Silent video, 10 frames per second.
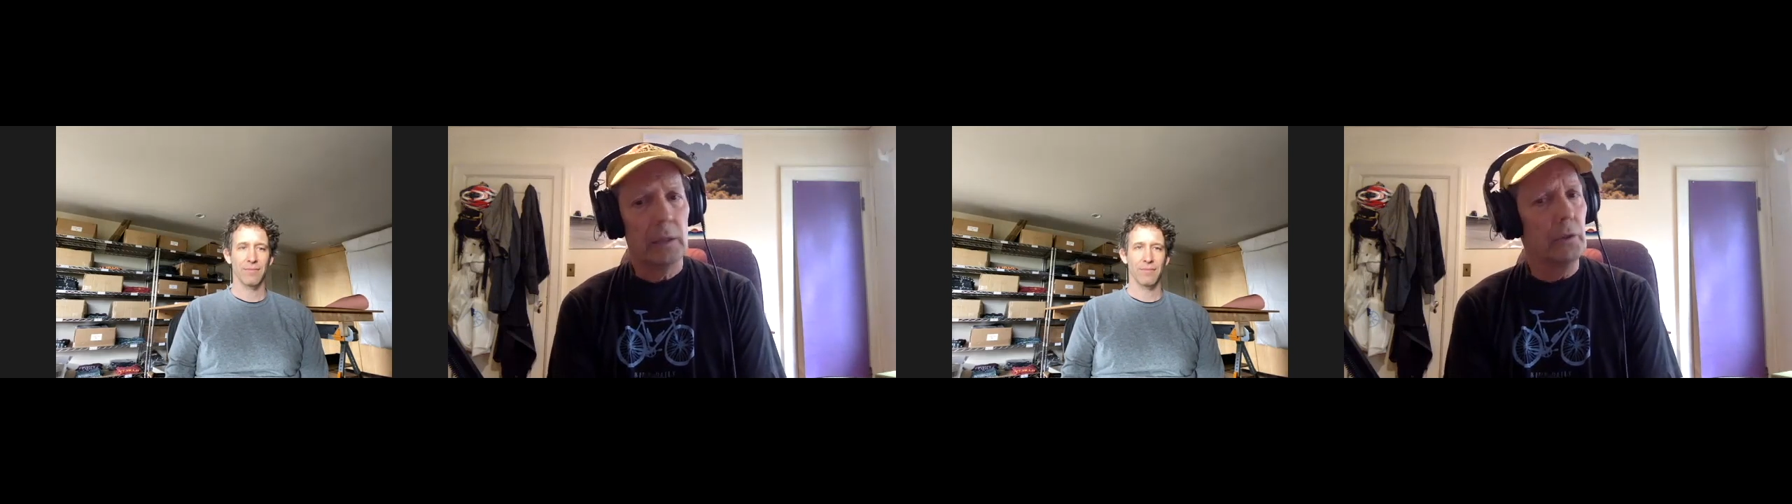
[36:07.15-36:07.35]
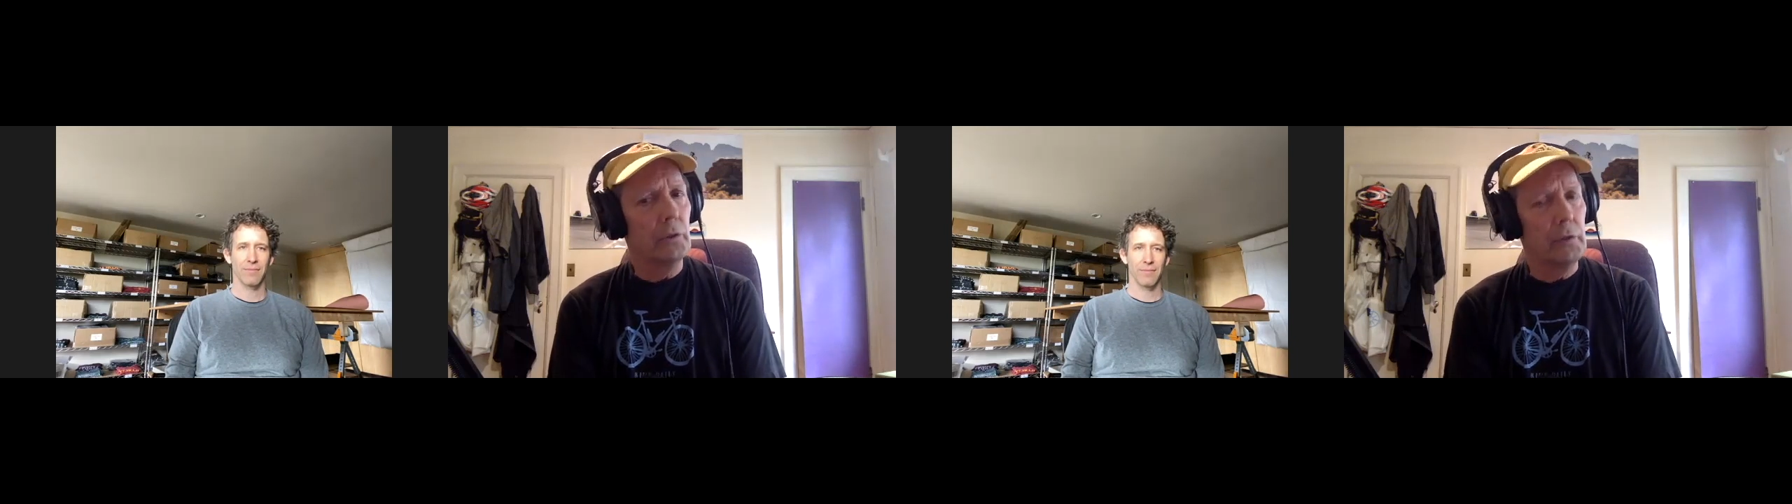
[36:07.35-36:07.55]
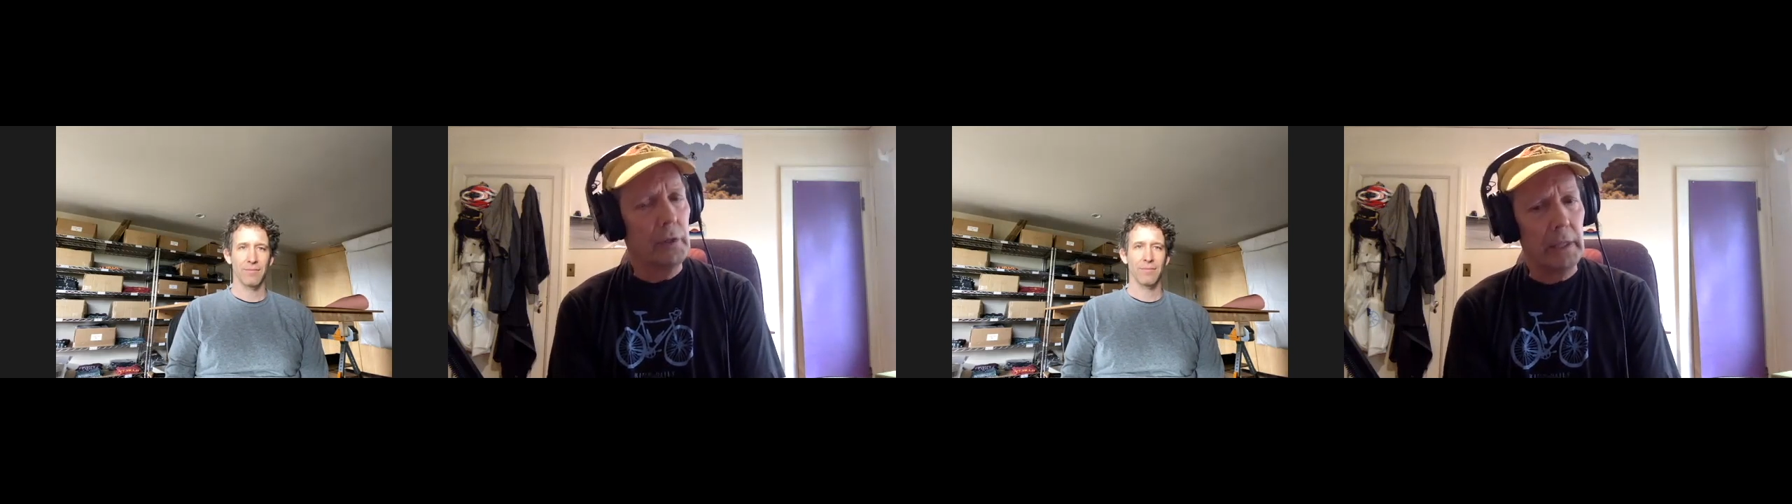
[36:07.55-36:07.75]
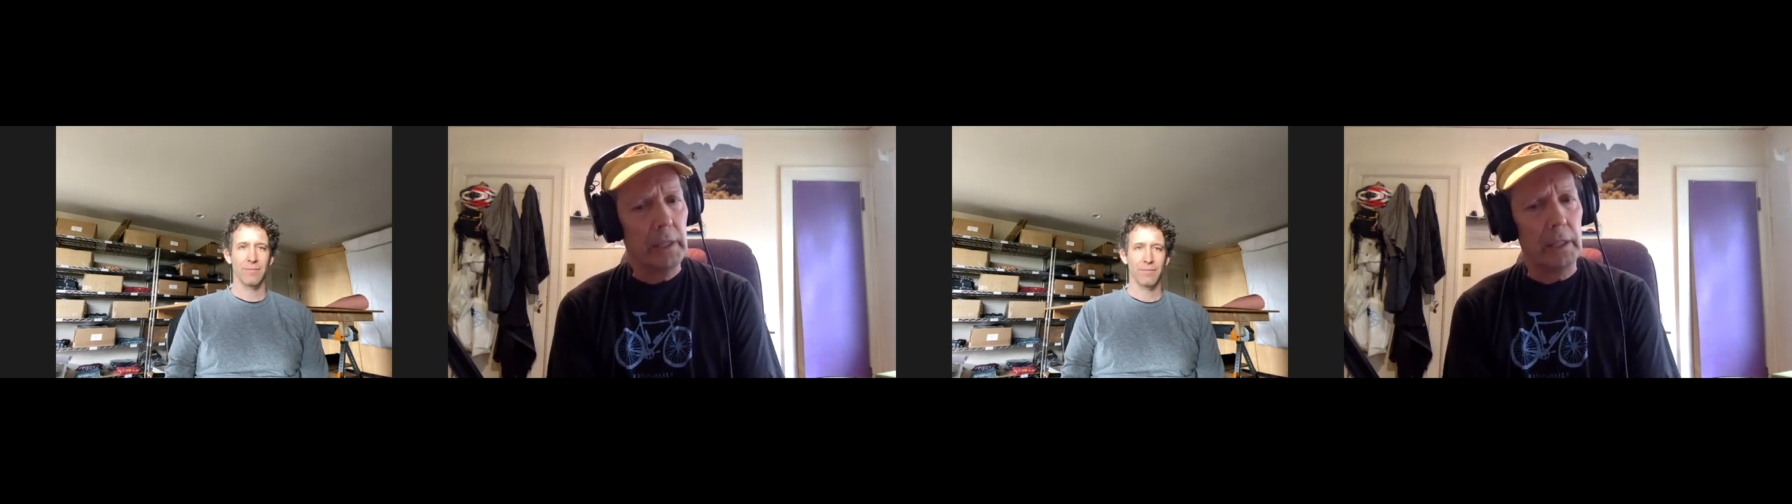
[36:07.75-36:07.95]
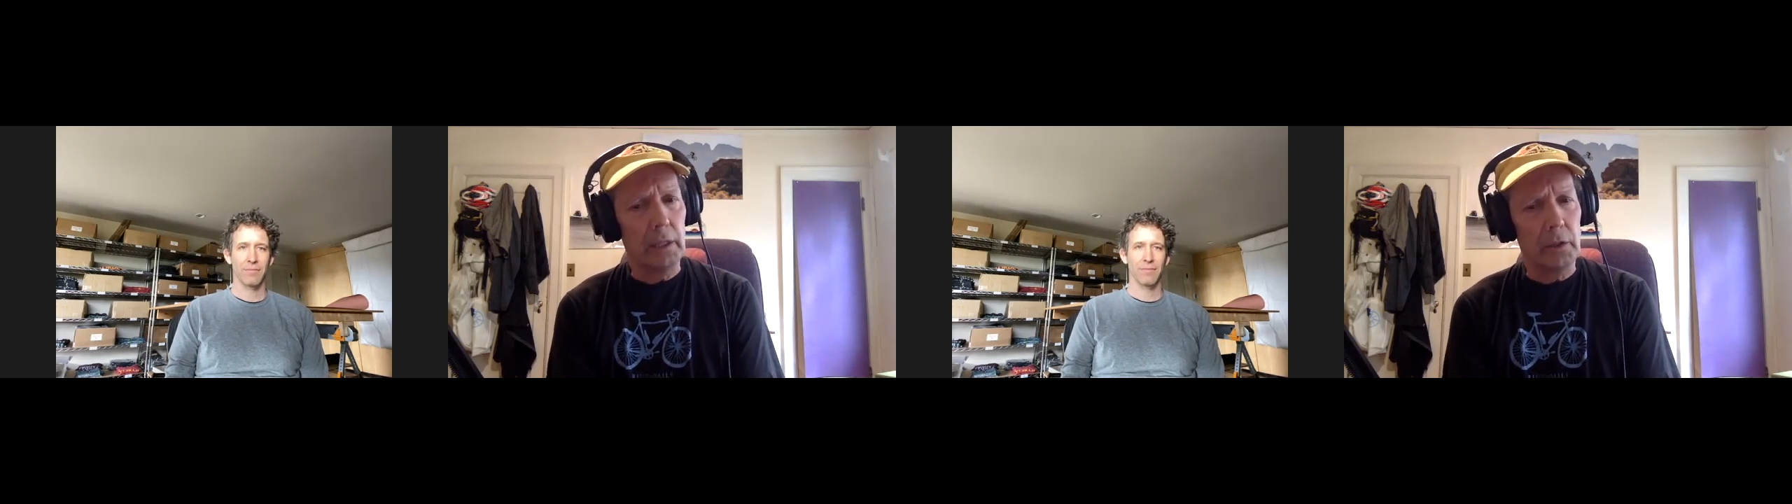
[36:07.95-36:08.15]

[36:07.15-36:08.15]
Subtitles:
Do you see any